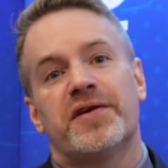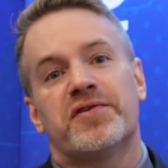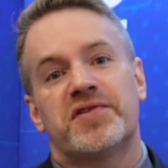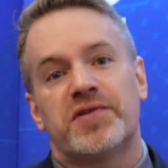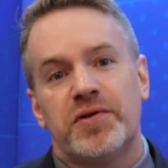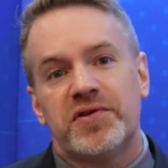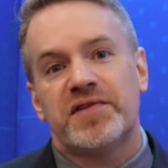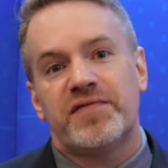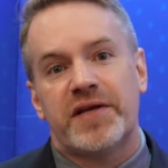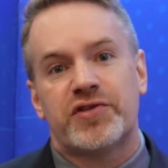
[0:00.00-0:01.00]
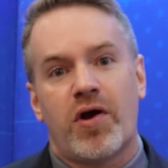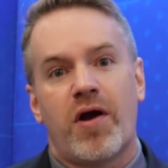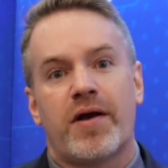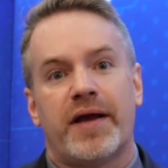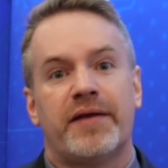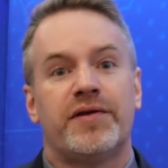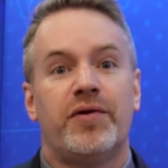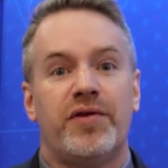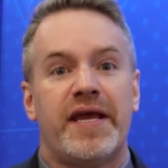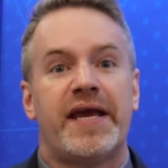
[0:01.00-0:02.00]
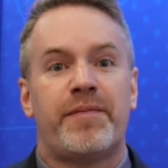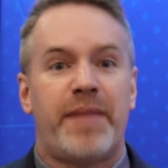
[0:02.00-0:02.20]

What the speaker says: exclusively target unique